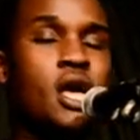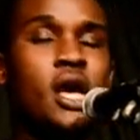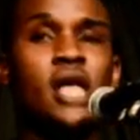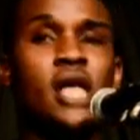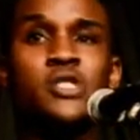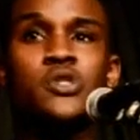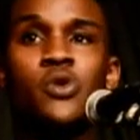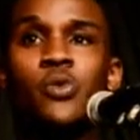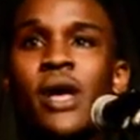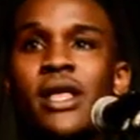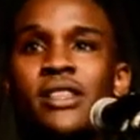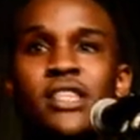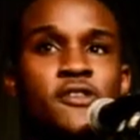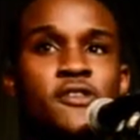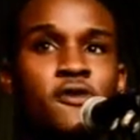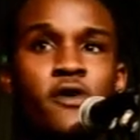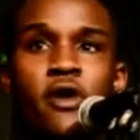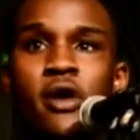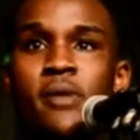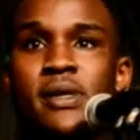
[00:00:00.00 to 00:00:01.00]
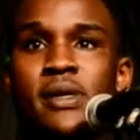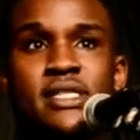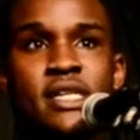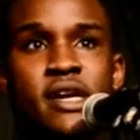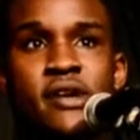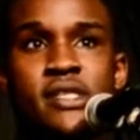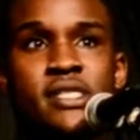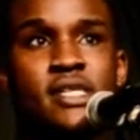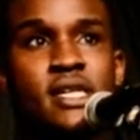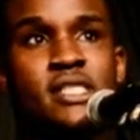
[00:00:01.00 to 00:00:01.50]
And so we had this forum at
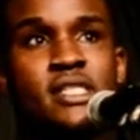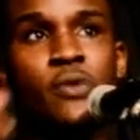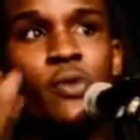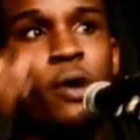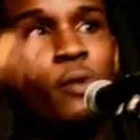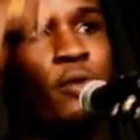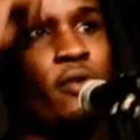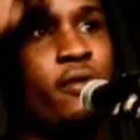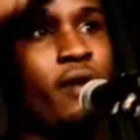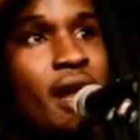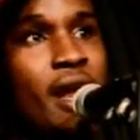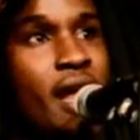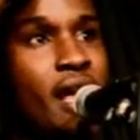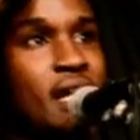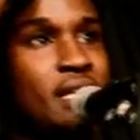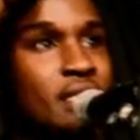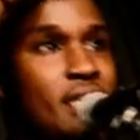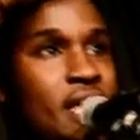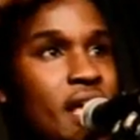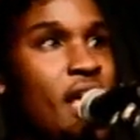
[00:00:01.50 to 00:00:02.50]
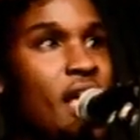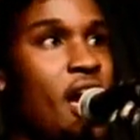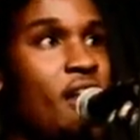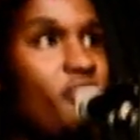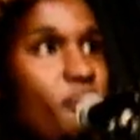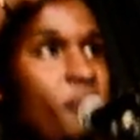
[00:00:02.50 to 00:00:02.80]
Sarit Center where we realized the